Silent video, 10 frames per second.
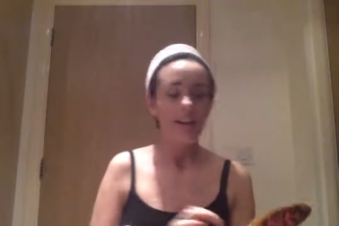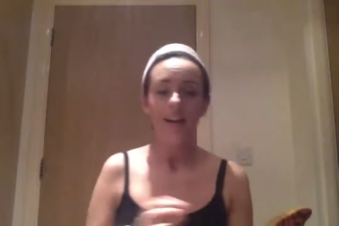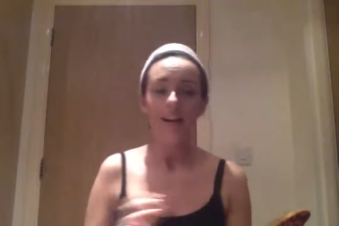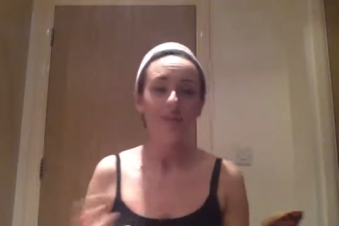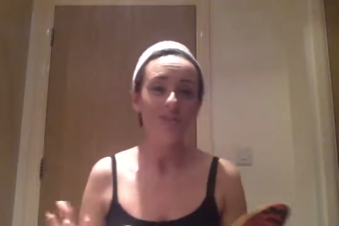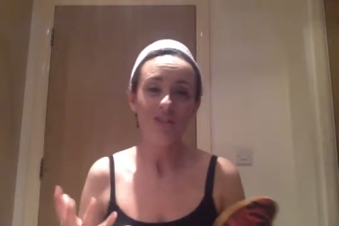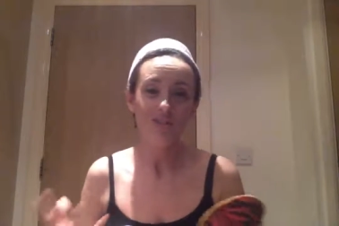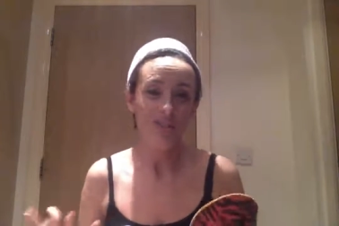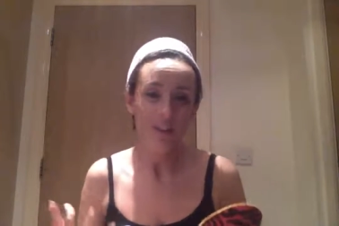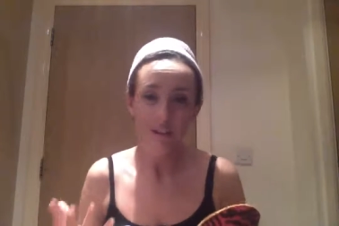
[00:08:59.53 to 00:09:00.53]
I would
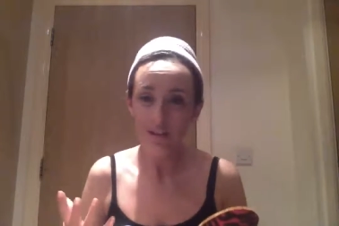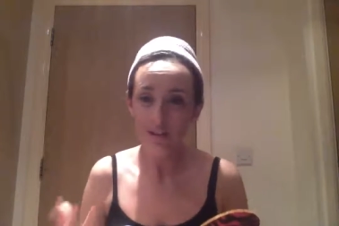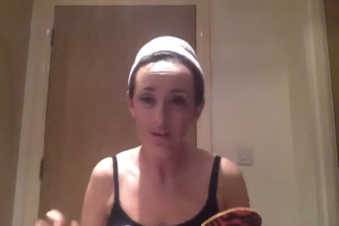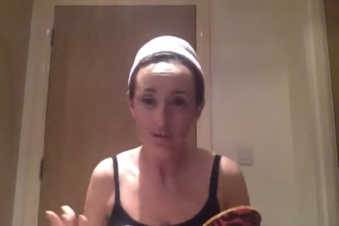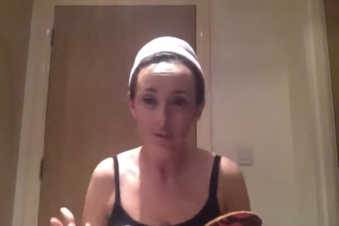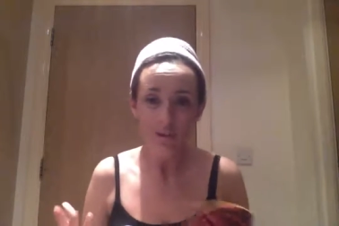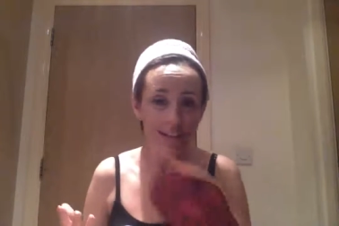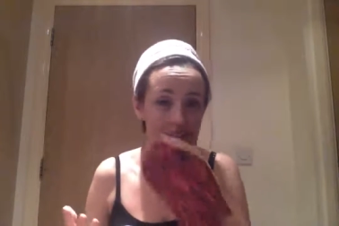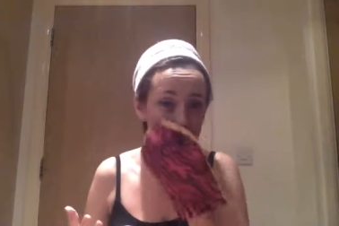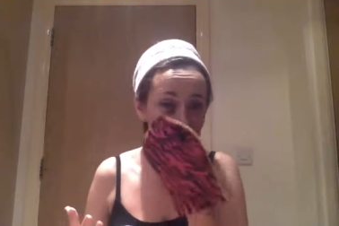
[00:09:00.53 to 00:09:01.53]
just recommend that you don't go
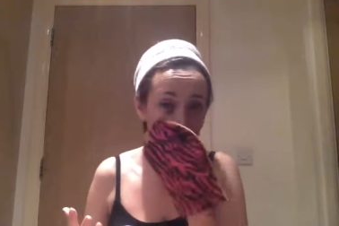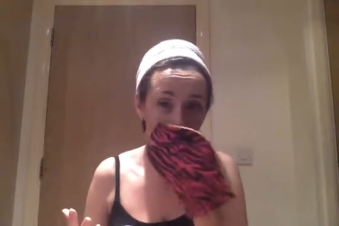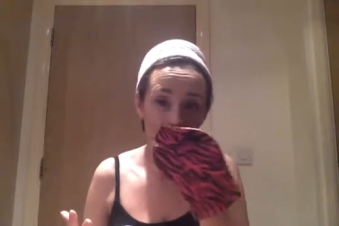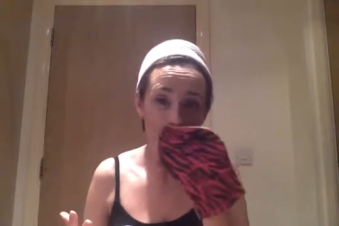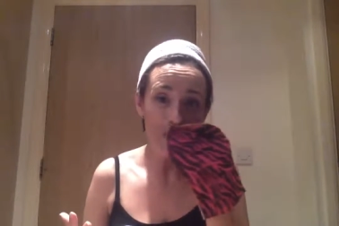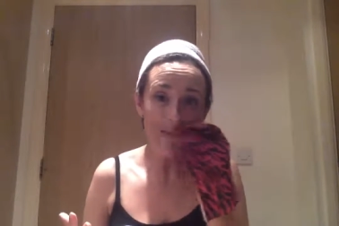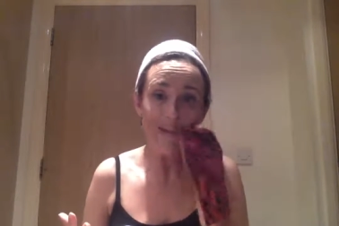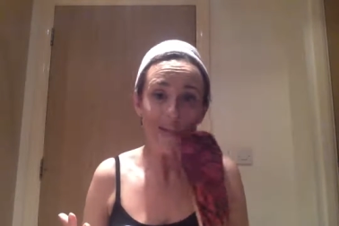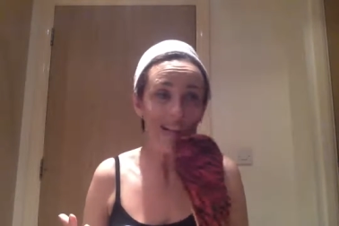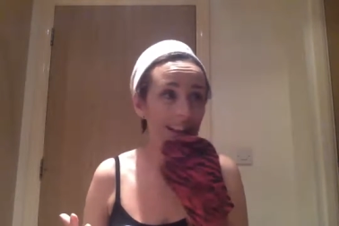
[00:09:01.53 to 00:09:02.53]
crazy, because you can
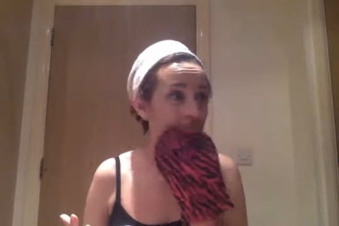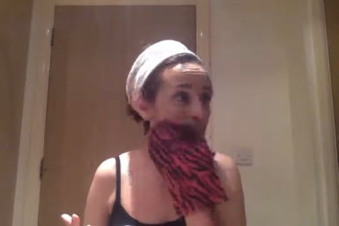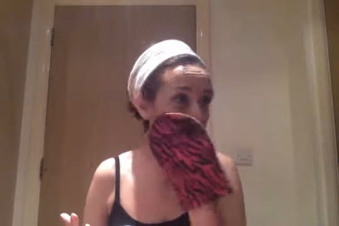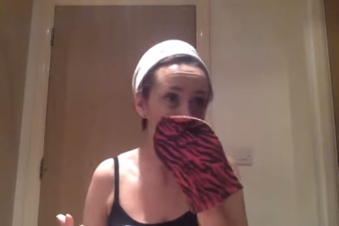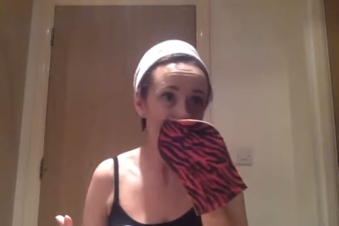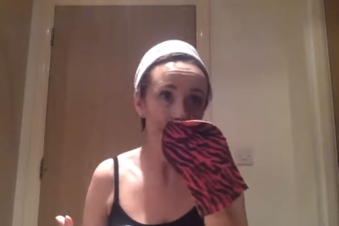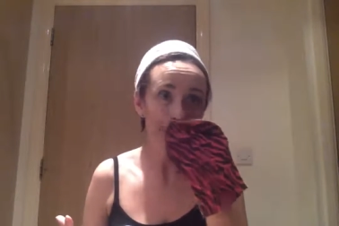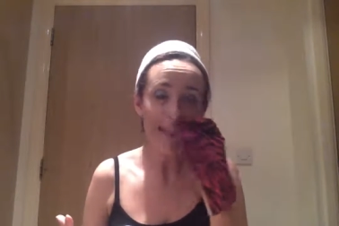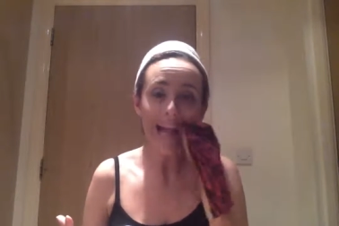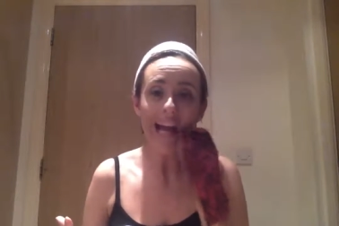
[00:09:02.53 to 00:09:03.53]
always kind of like
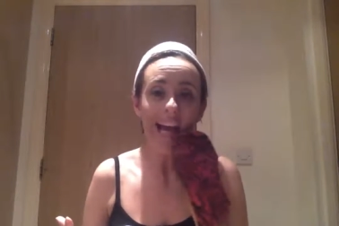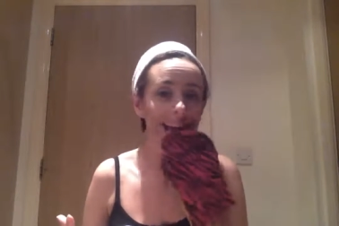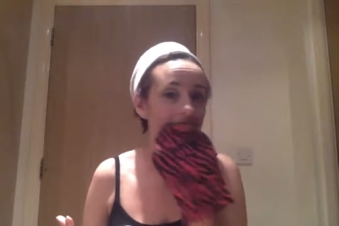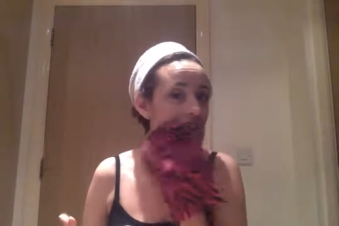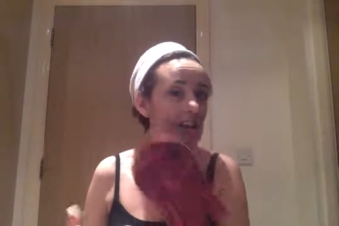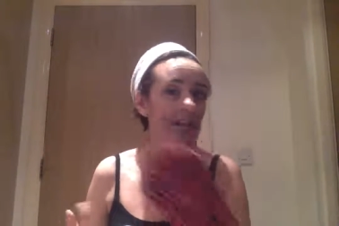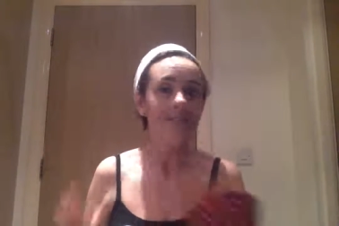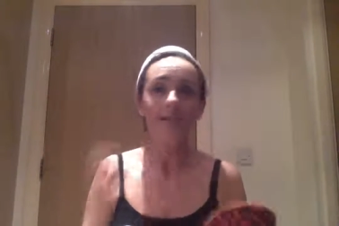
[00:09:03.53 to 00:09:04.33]
reapply, and